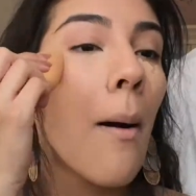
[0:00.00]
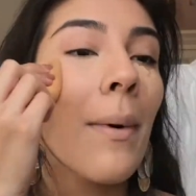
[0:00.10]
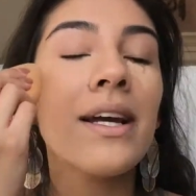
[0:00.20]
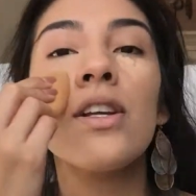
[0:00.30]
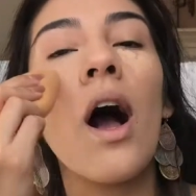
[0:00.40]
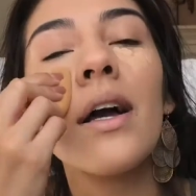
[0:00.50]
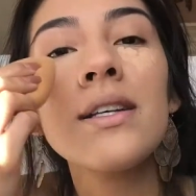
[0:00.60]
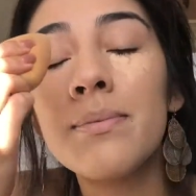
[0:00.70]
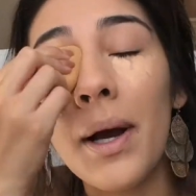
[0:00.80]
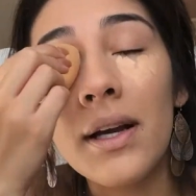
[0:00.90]
My dog
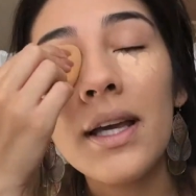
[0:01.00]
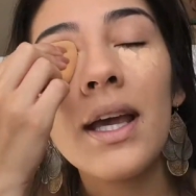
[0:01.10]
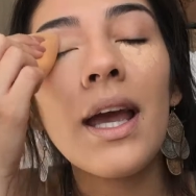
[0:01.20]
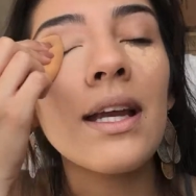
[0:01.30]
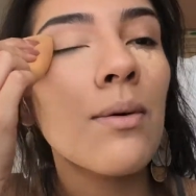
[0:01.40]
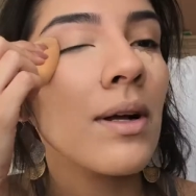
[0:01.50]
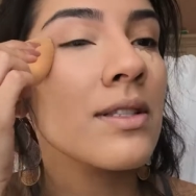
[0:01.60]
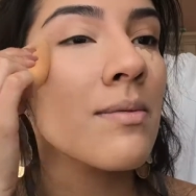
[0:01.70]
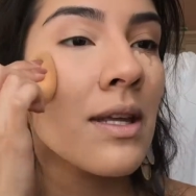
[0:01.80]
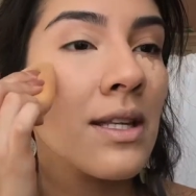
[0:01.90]
is barking and he
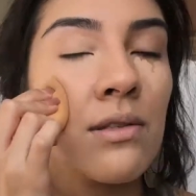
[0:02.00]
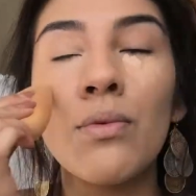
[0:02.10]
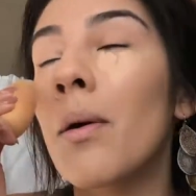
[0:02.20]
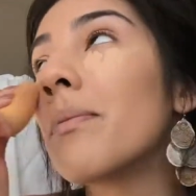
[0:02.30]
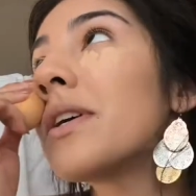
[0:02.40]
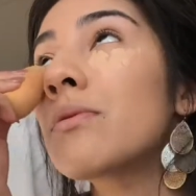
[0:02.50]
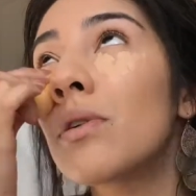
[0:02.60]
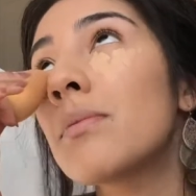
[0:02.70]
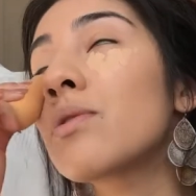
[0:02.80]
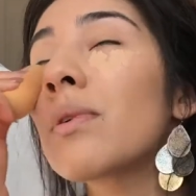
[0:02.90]
wants to be in this room. This
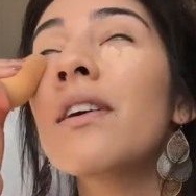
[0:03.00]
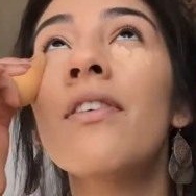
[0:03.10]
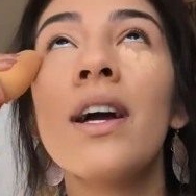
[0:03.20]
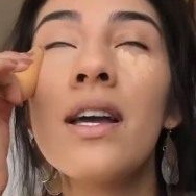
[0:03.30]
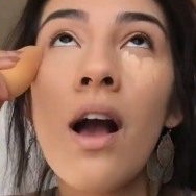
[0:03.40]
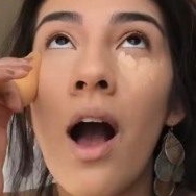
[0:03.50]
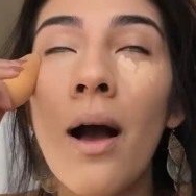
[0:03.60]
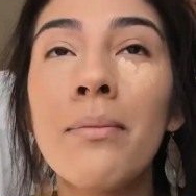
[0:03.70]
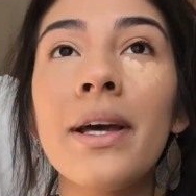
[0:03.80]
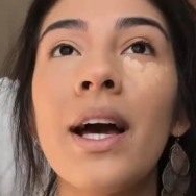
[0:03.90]
room is really
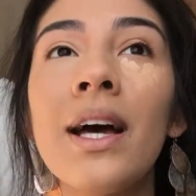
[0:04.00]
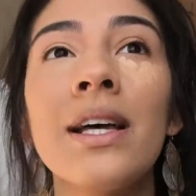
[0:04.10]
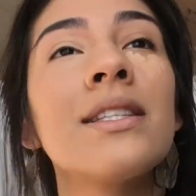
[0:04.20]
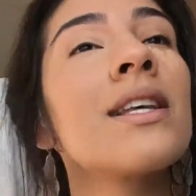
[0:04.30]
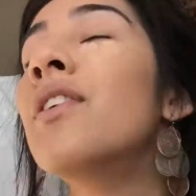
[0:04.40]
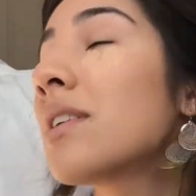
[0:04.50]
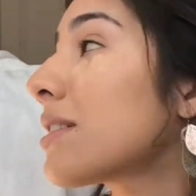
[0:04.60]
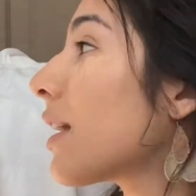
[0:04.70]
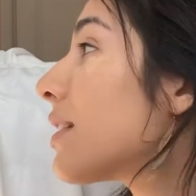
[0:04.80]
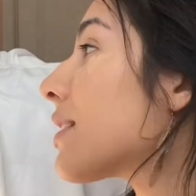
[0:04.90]
hot because the
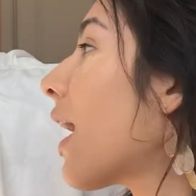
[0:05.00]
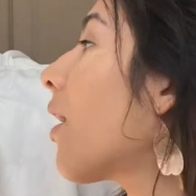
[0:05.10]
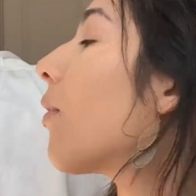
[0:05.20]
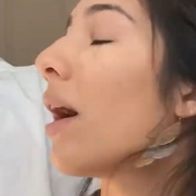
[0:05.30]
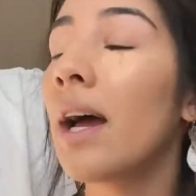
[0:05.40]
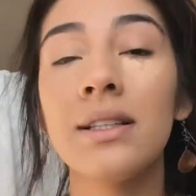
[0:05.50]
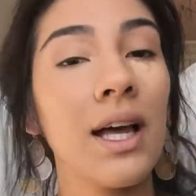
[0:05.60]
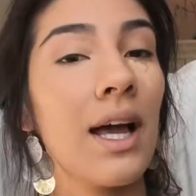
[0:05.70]
sun is out and